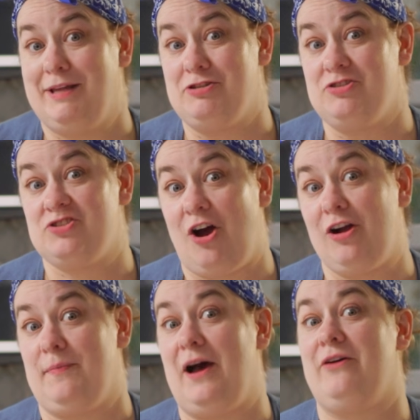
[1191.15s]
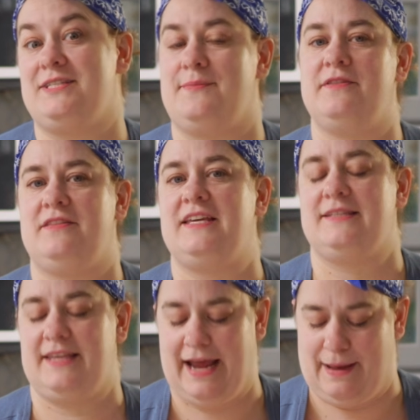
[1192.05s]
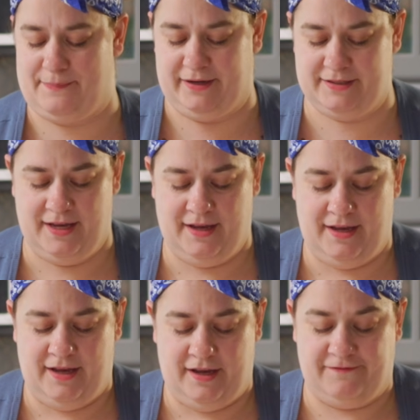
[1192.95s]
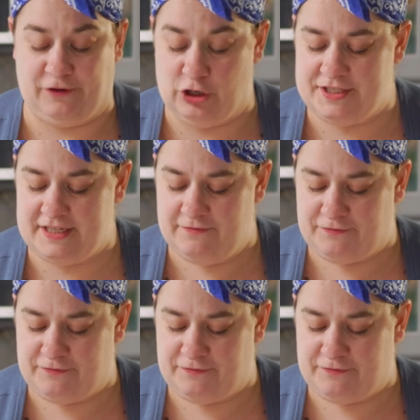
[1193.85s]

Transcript: let's just talk about some of the things that happened. First, in